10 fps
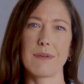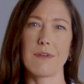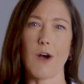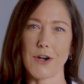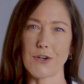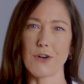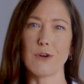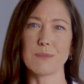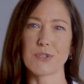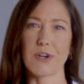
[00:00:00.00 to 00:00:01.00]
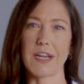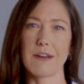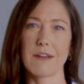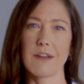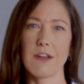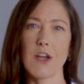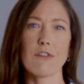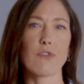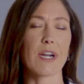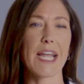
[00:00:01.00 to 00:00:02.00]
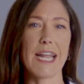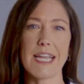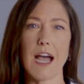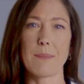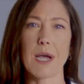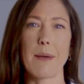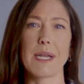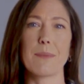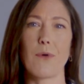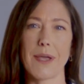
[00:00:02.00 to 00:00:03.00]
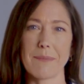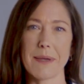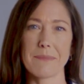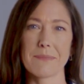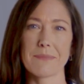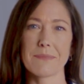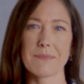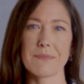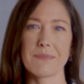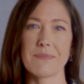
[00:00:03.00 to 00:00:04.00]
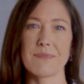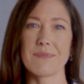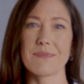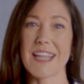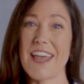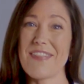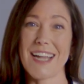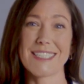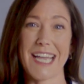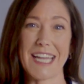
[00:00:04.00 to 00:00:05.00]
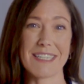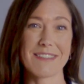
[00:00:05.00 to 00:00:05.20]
on your home screen for any upcoming appointment. And that's it.